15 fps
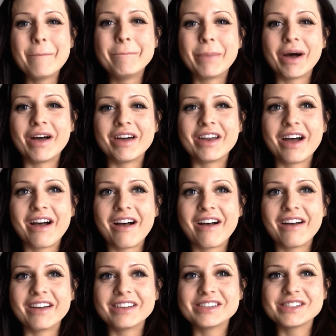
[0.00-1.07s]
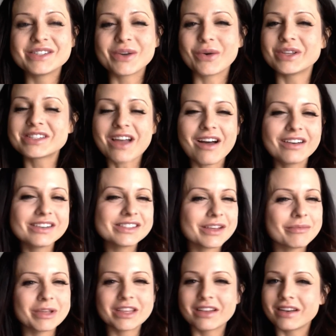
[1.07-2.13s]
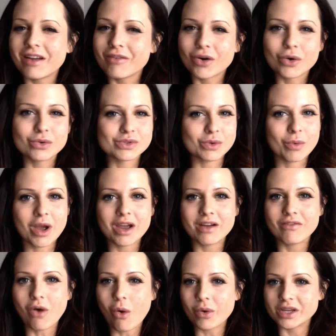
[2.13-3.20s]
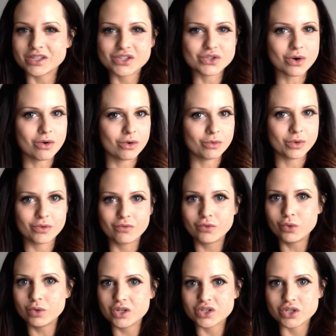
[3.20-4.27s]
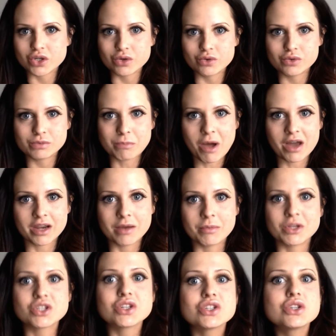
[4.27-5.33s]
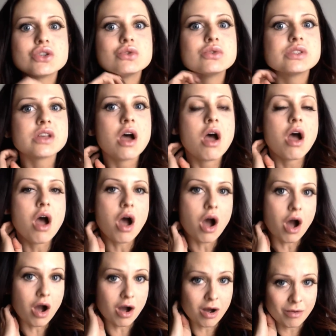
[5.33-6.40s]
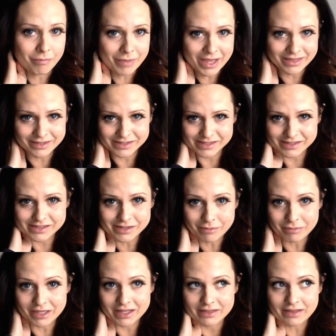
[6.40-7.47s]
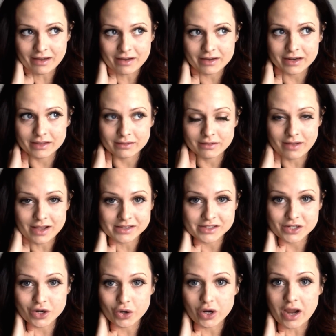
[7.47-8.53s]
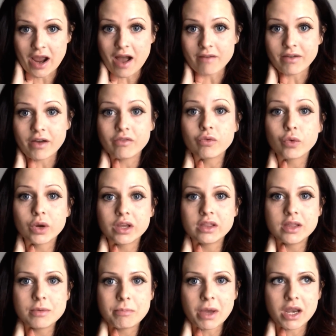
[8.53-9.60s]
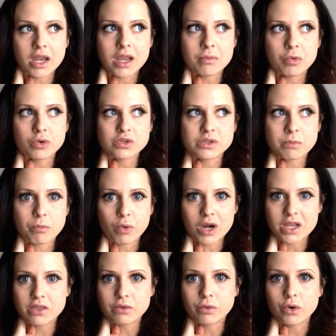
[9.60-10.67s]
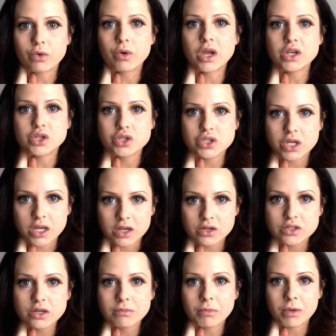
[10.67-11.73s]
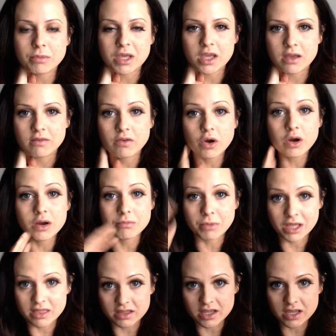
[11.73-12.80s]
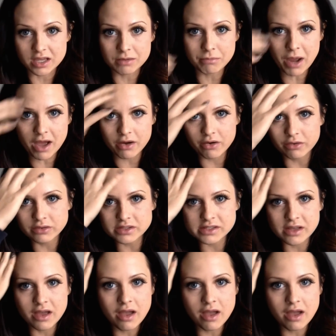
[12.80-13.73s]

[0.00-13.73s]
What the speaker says: But so it's kind of something that never goes away. I've always struggled with food issues, body image issues. And this is something that in the last year and a half, I've really been able to break through and change in my behavior and my thinking patterns.